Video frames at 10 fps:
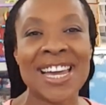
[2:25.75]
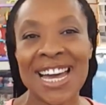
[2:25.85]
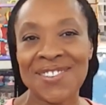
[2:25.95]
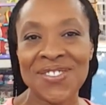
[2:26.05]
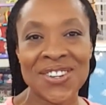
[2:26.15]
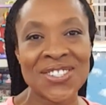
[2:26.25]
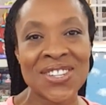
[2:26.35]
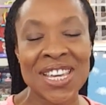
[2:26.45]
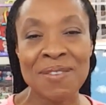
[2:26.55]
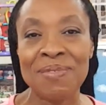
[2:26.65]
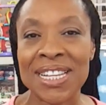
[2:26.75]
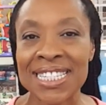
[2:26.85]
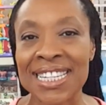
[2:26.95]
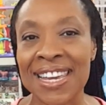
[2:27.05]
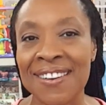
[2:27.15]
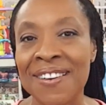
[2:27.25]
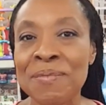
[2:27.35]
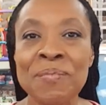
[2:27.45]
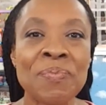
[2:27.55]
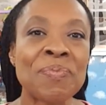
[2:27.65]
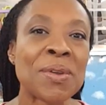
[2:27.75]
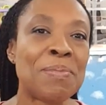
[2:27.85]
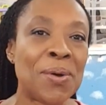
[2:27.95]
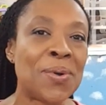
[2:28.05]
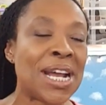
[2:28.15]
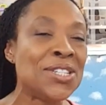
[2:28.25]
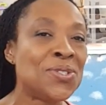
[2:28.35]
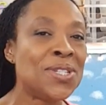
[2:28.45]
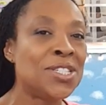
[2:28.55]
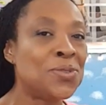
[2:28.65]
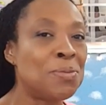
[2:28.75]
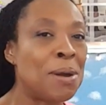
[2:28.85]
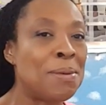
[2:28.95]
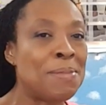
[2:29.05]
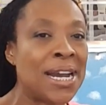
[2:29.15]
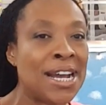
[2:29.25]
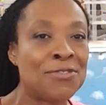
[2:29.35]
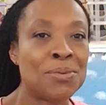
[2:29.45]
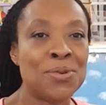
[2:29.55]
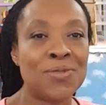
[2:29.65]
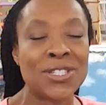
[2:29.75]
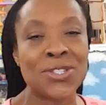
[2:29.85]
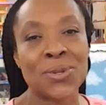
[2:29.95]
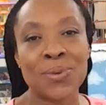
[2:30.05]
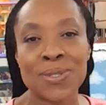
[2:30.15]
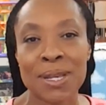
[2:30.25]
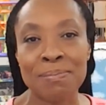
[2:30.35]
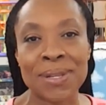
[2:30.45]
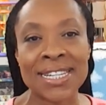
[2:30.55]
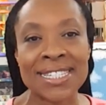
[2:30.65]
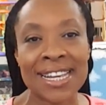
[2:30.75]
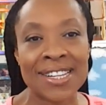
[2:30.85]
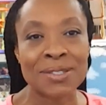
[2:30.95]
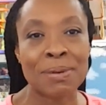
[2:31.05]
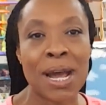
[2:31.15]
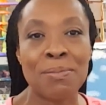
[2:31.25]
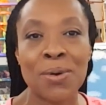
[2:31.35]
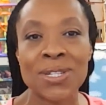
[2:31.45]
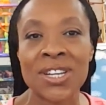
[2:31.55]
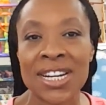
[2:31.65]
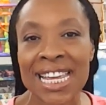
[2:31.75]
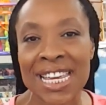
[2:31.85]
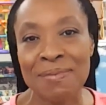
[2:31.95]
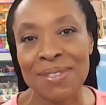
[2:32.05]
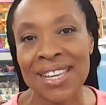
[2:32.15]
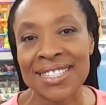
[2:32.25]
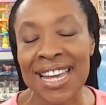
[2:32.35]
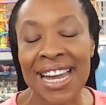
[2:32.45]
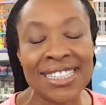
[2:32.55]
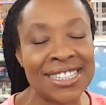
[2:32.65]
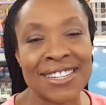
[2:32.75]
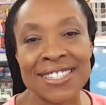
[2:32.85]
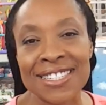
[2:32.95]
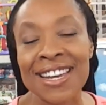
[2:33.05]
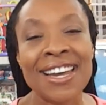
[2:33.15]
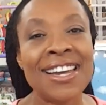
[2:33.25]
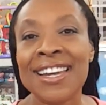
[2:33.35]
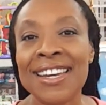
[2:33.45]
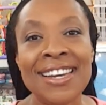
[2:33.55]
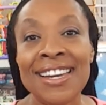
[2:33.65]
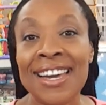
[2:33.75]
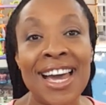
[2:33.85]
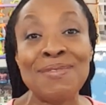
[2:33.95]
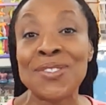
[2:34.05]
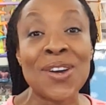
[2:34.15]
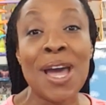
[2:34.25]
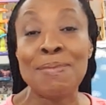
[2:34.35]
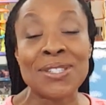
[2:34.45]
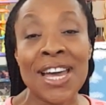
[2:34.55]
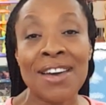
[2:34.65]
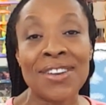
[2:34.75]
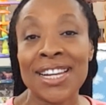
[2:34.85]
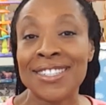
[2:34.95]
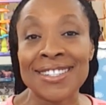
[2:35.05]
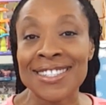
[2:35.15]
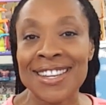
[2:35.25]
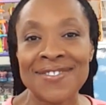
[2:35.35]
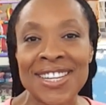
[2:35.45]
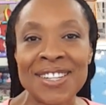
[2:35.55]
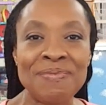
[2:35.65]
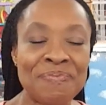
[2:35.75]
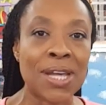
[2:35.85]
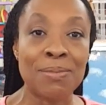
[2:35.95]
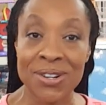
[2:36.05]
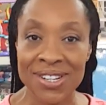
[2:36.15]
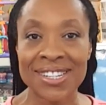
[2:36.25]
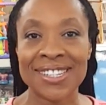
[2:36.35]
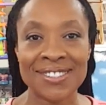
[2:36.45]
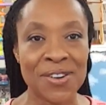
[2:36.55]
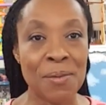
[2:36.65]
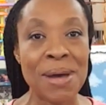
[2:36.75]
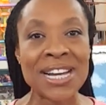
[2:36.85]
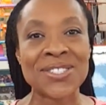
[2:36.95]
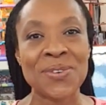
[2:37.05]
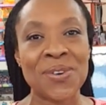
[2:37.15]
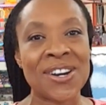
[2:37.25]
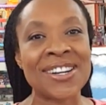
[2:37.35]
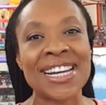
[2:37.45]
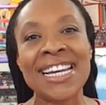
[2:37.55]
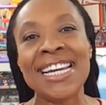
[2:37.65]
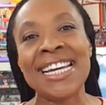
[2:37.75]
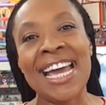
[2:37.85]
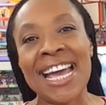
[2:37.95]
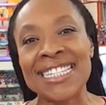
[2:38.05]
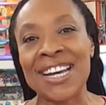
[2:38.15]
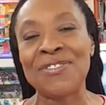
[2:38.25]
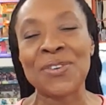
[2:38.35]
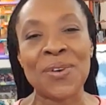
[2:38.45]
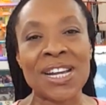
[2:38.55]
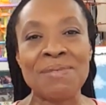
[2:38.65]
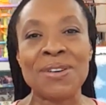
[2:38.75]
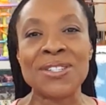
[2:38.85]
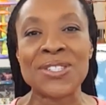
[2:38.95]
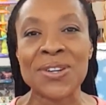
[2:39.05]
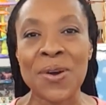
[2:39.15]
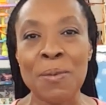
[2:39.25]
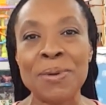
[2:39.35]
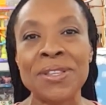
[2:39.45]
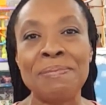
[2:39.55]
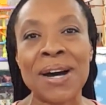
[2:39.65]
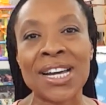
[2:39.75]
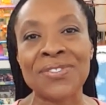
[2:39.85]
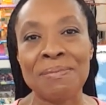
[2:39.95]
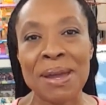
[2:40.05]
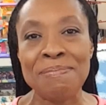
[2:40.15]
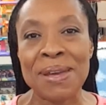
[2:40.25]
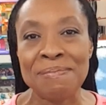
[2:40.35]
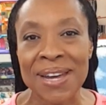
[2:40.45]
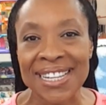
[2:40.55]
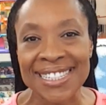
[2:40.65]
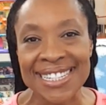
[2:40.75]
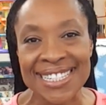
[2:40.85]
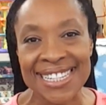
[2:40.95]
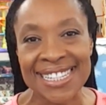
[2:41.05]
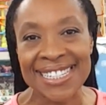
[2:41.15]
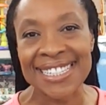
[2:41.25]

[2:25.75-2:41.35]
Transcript: I'm going to keep this here but when I do need the room, I might have to move it to someplace else. But I'm always going to keep this. I just, I'm so happy to have it. I just love it. I'm going to go back to work. And after work, I'm going to open the box for my pen pal, Lisa.